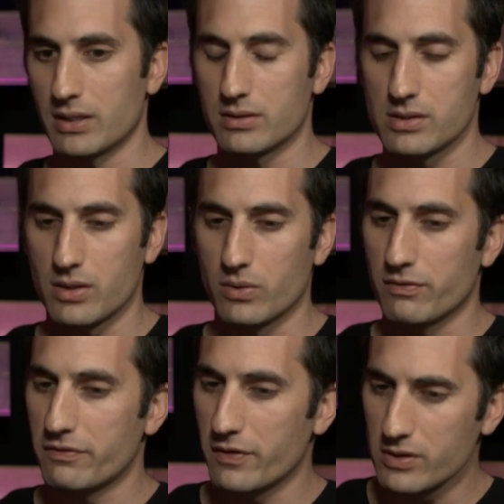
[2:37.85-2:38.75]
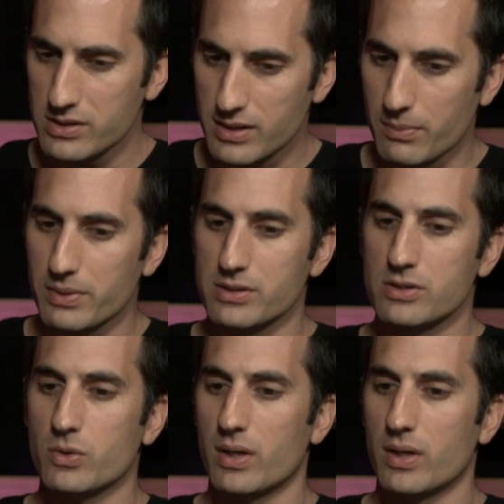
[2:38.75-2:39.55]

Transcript: And so the first step is to